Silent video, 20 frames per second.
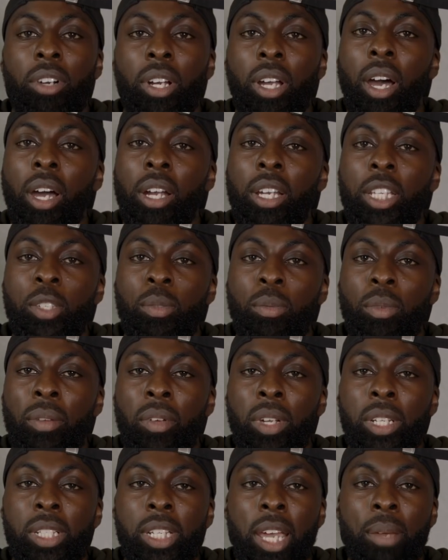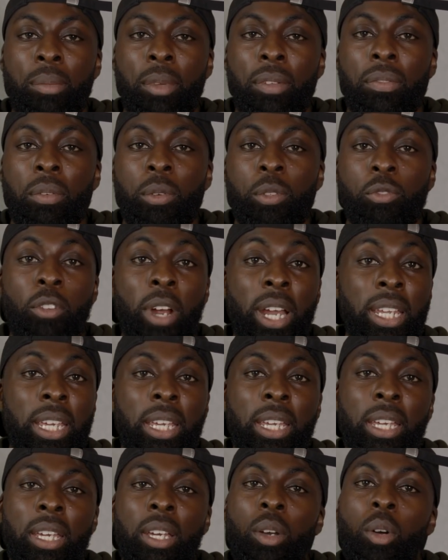Regardless of whether Jamie feels
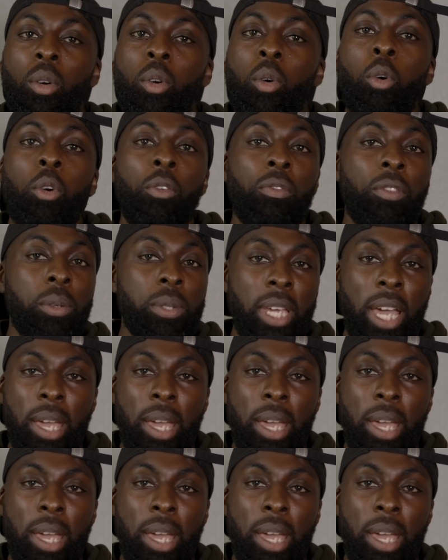ready, or feels